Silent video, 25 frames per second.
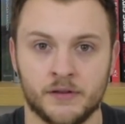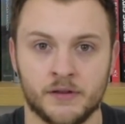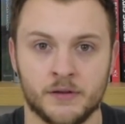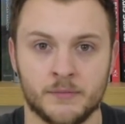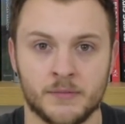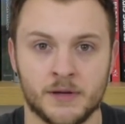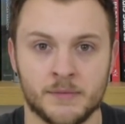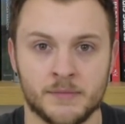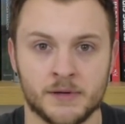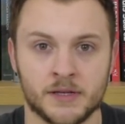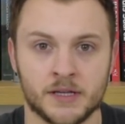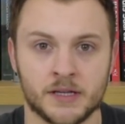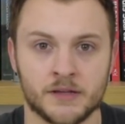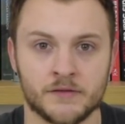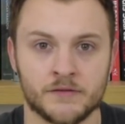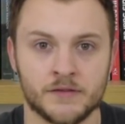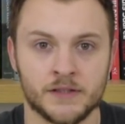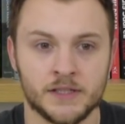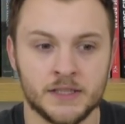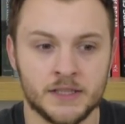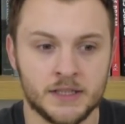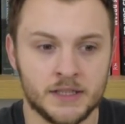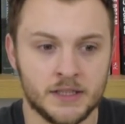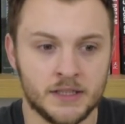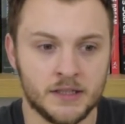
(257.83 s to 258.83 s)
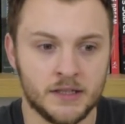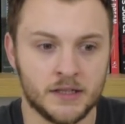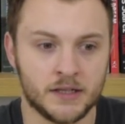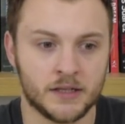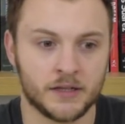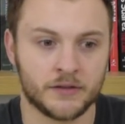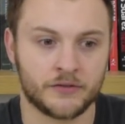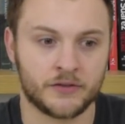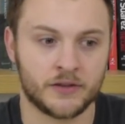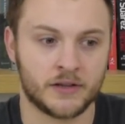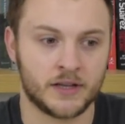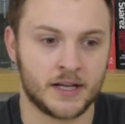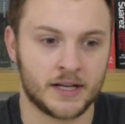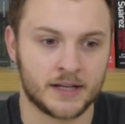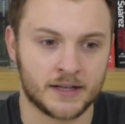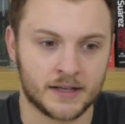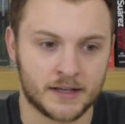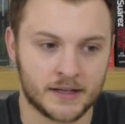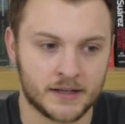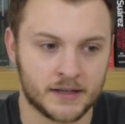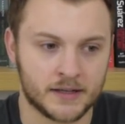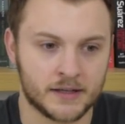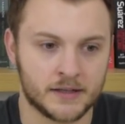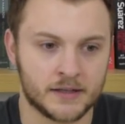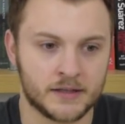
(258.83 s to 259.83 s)
You know, maybe give
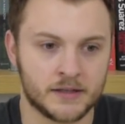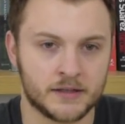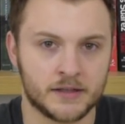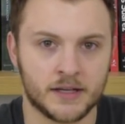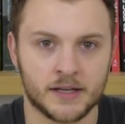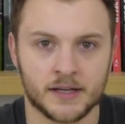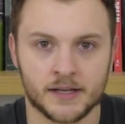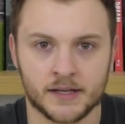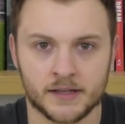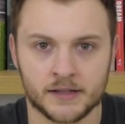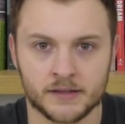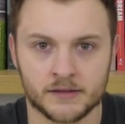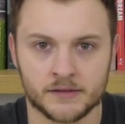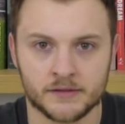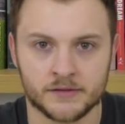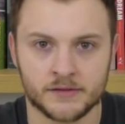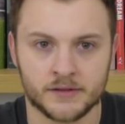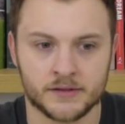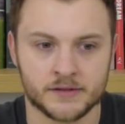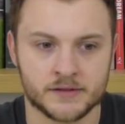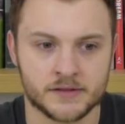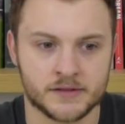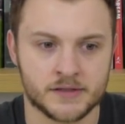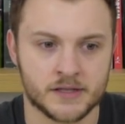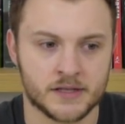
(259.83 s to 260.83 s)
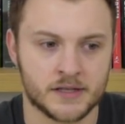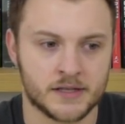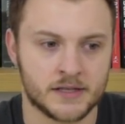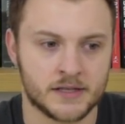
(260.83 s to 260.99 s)
Solanke, Ings, and